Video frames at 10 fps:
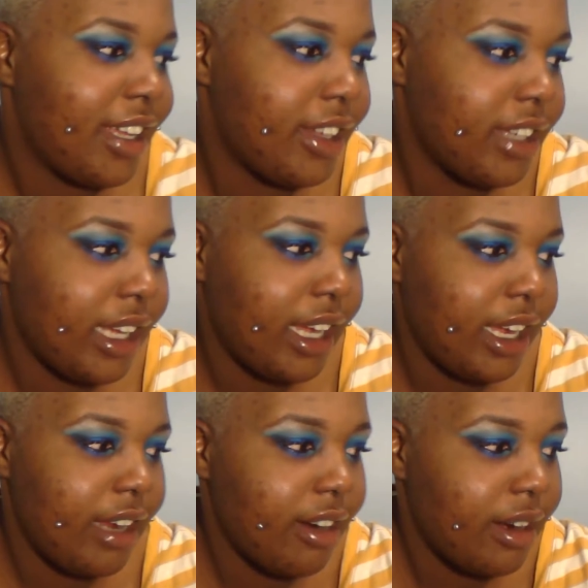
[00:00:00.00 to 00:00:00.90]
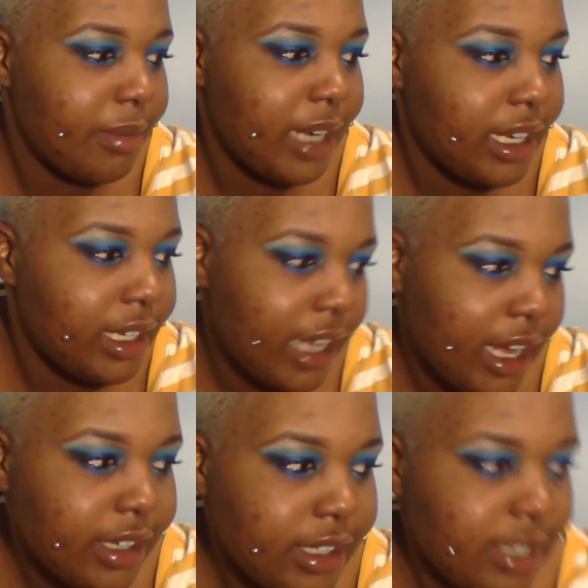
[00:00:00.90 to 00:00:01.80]
Okay, here are my
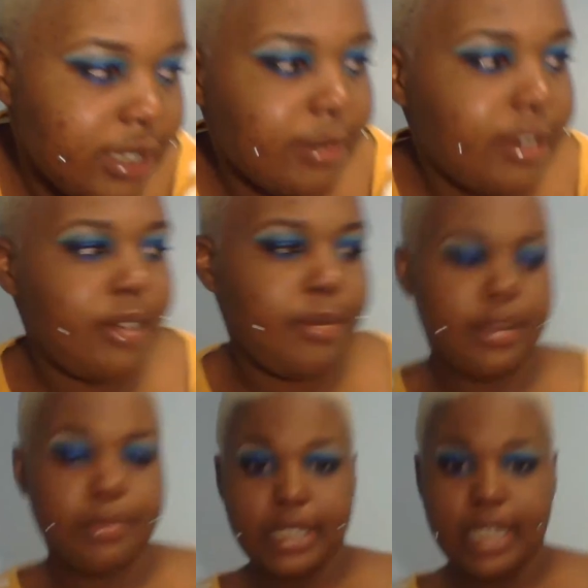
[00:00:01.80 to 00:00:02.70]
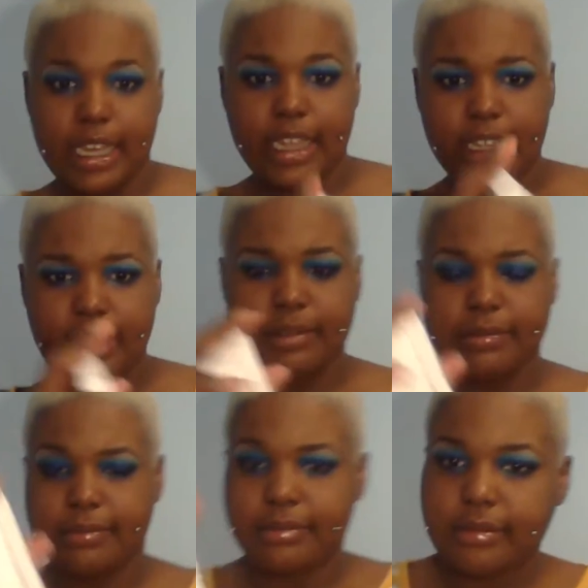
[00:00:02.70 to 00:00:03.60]
lashes I'm going to be applying.
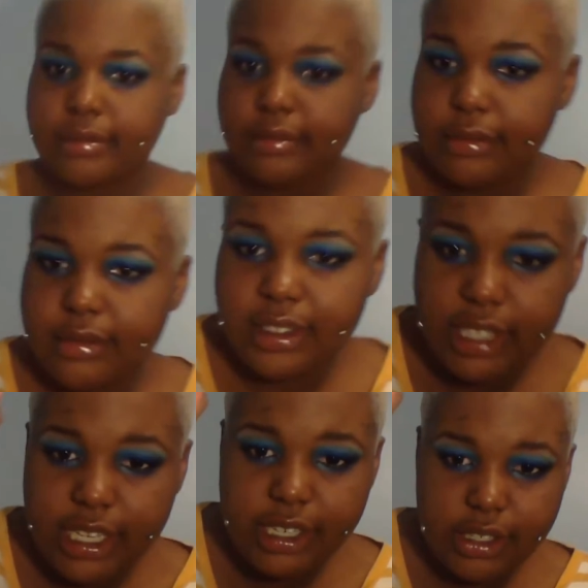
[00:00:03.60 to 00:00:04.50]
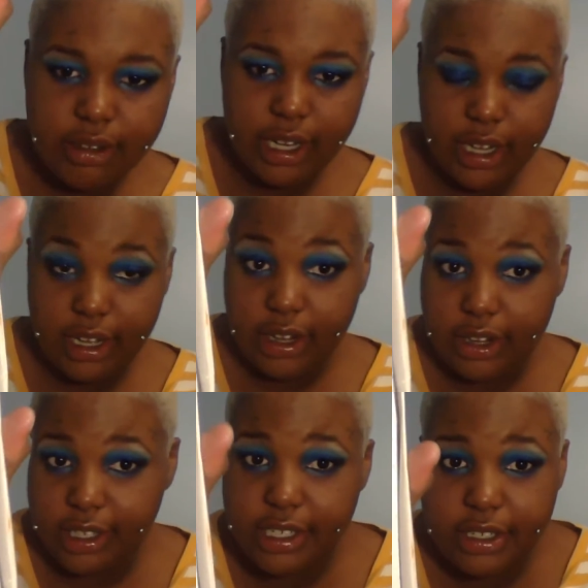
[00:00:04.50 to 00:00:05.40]
These right
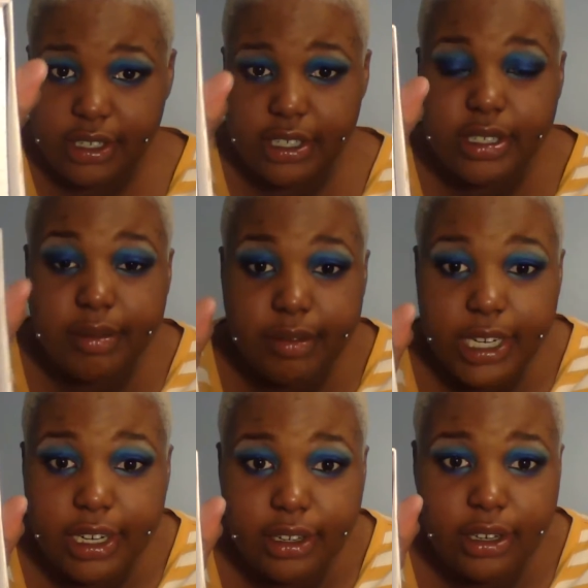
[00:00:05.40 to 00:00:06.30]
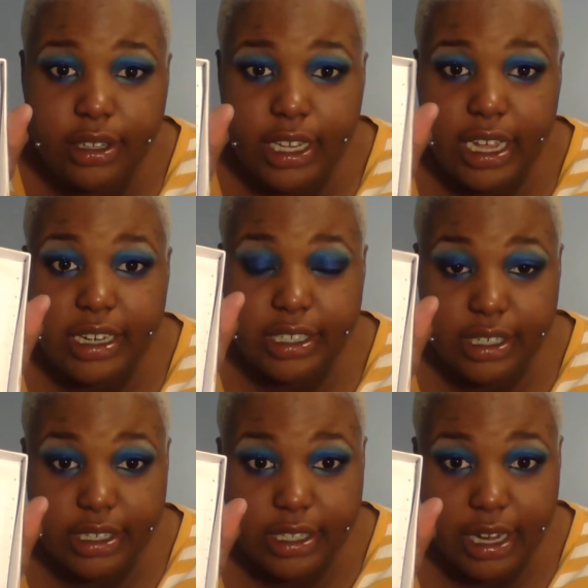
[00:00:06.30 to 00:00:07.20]
here, these are just some regular
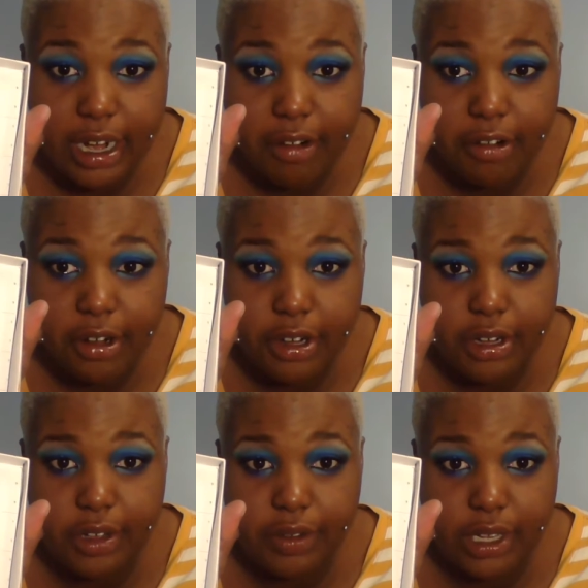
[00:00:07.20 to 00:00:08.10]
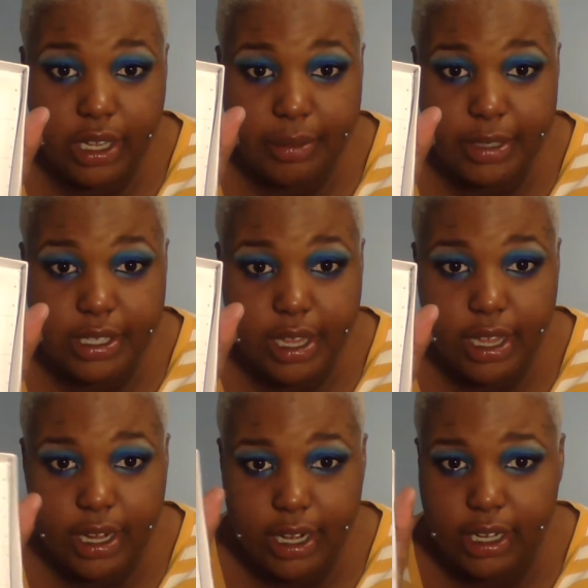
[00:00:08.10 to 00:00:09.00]
lashes that I ordered off of
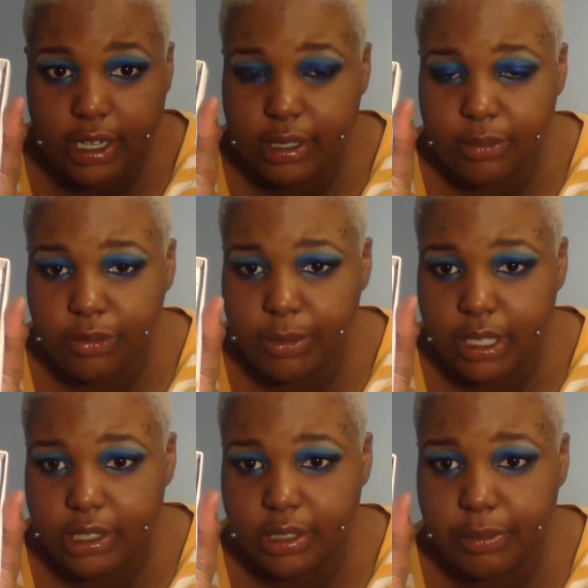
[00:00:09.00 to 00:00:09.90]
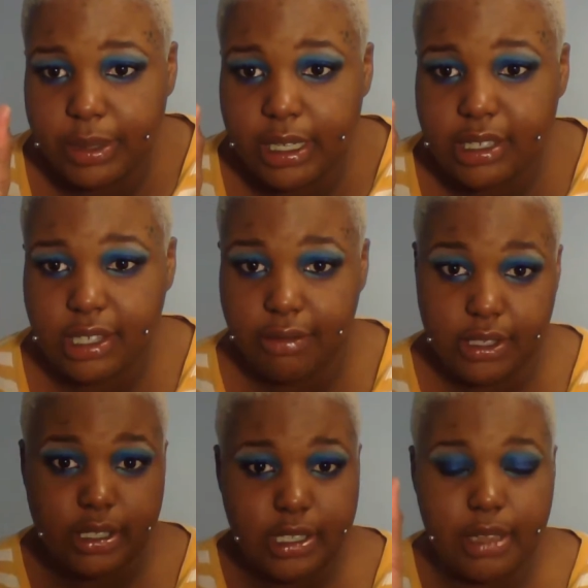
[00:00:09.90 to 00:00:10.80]
Amazon. I got them for about $2. There
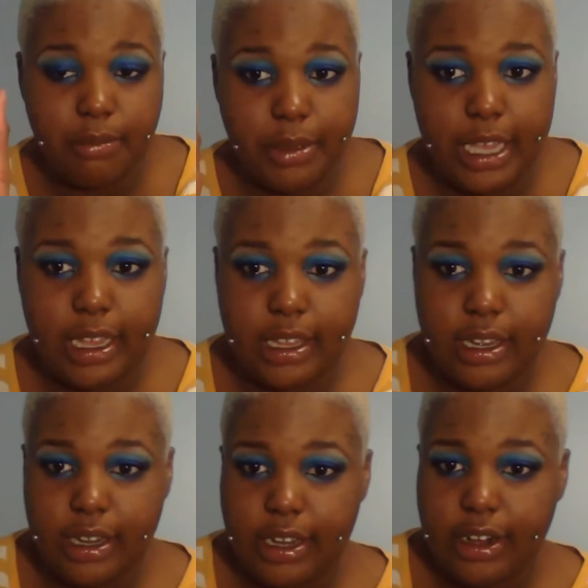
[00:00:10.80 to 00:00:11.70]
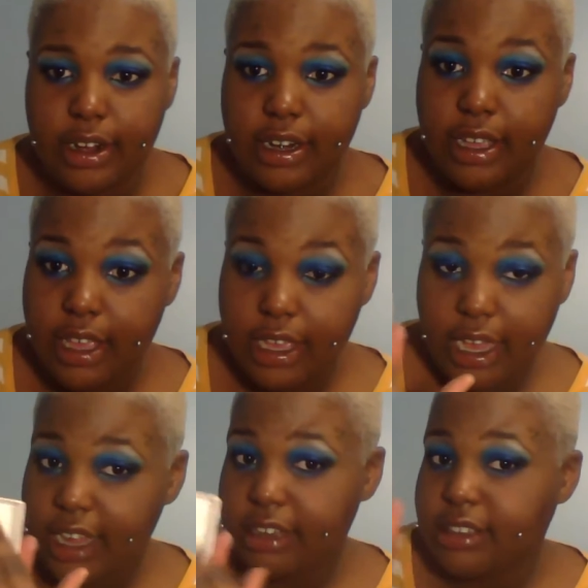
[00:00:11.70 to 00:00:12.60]
was a 10-pack in here.
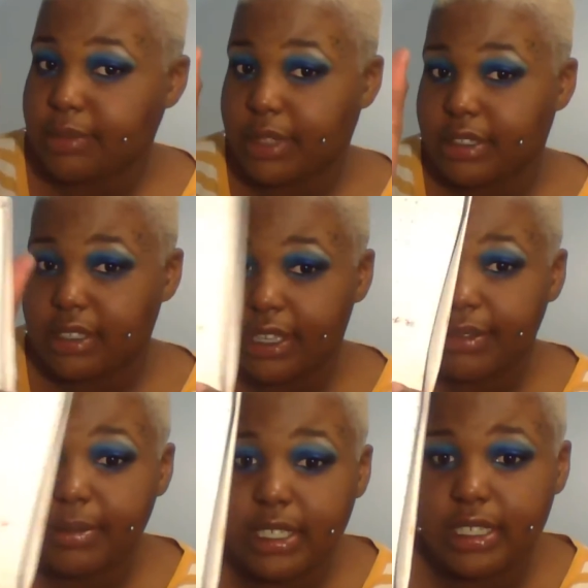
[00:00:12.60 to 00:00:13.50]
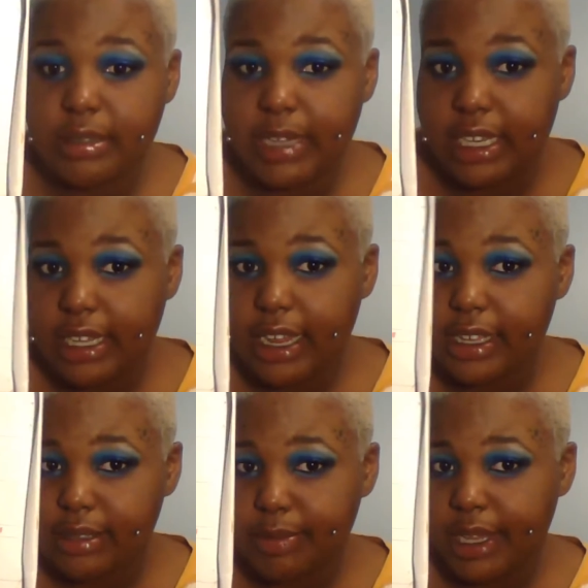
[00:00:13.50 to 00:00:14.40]
I used most of them. This is my
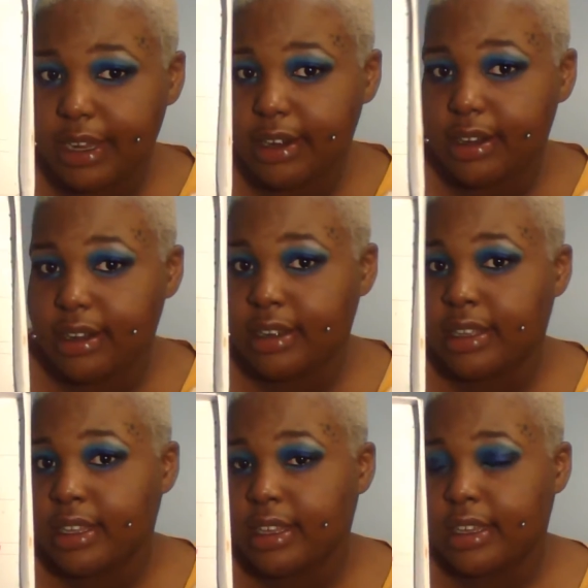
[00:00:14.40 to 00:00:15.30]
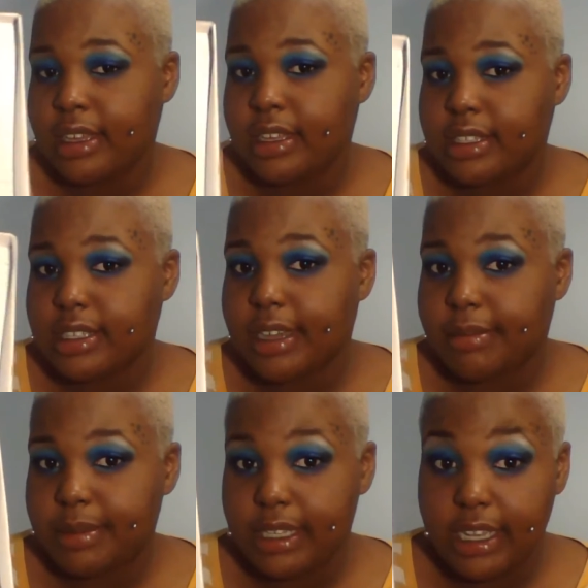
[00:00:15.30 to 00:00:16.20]
last pair.
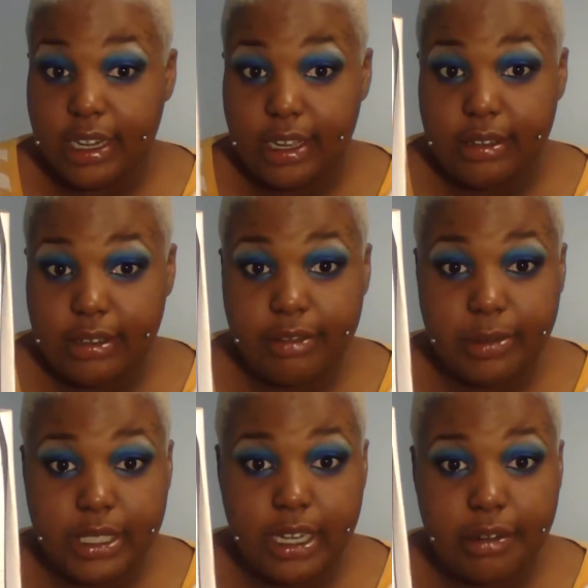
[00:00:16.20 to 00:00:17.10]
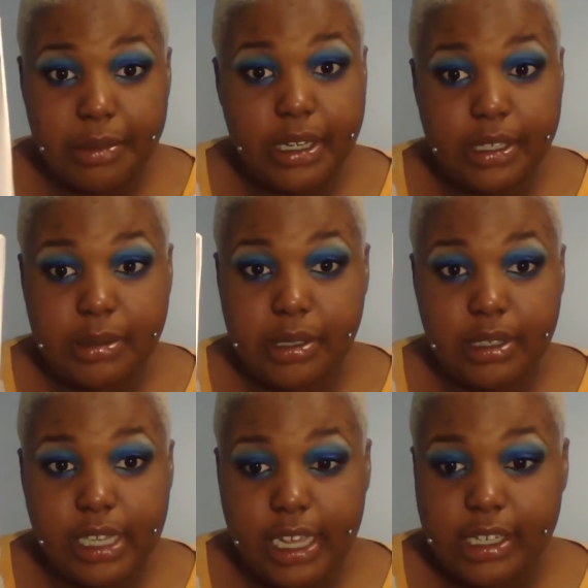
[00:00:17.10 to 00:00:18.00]
So it will be time for me to get some new
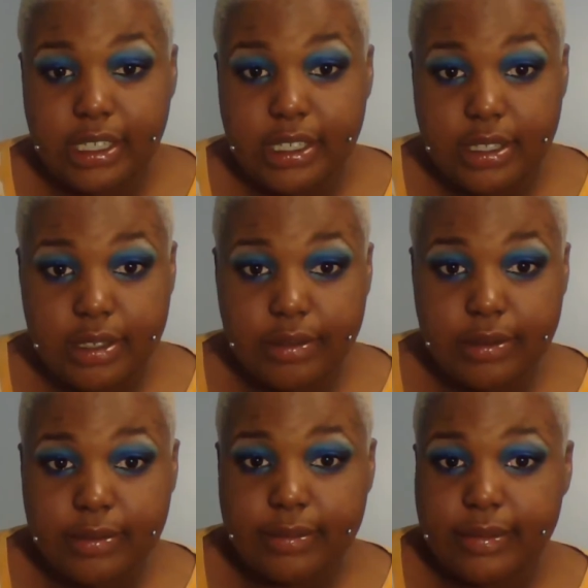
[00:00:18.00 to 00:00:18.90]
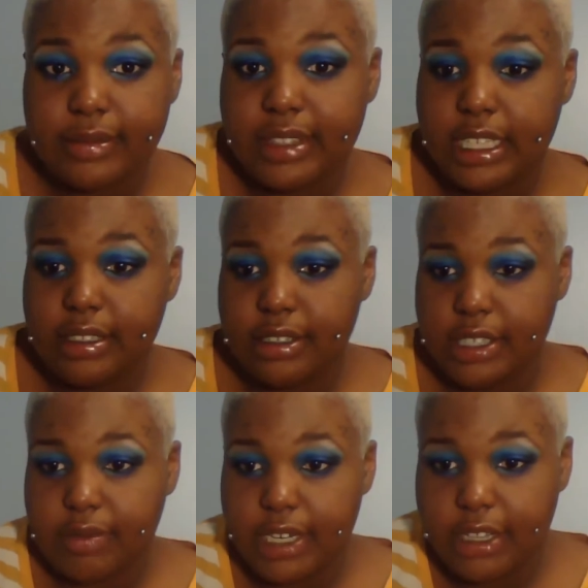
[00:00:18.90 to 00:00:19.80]
lashes soon. These are
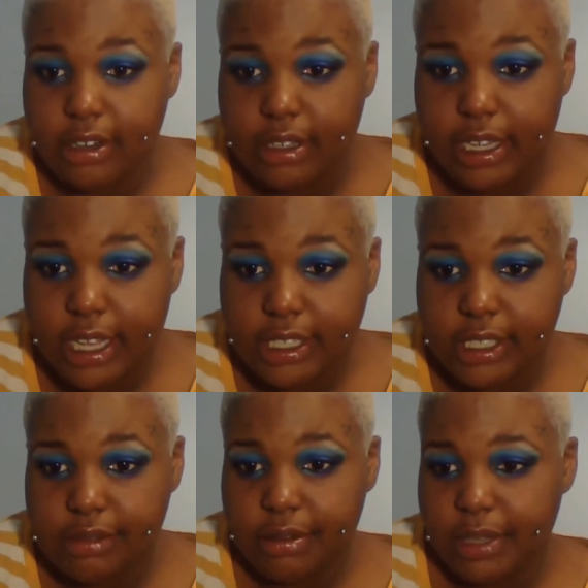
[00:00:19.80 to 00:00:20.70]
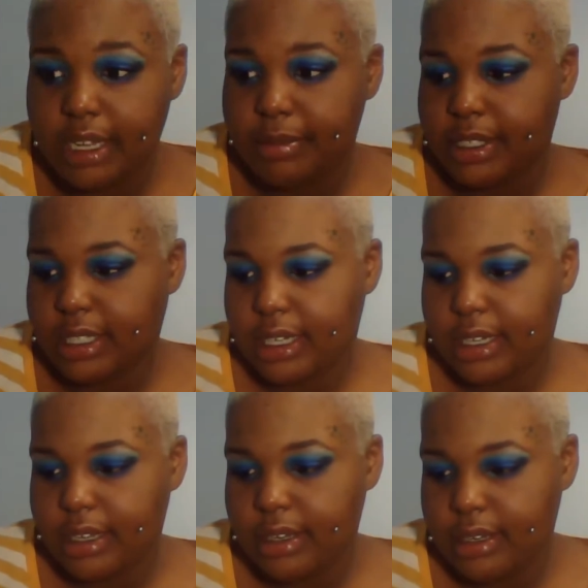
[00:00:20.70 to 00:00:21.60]
just regular lashes from
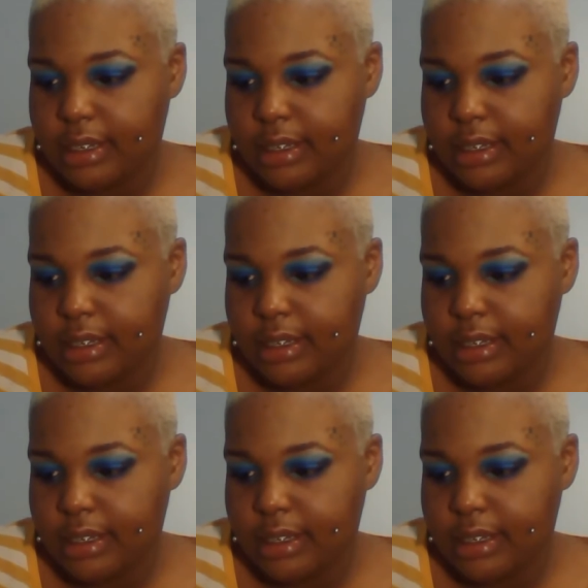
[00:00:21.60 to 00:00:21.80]
Amazon.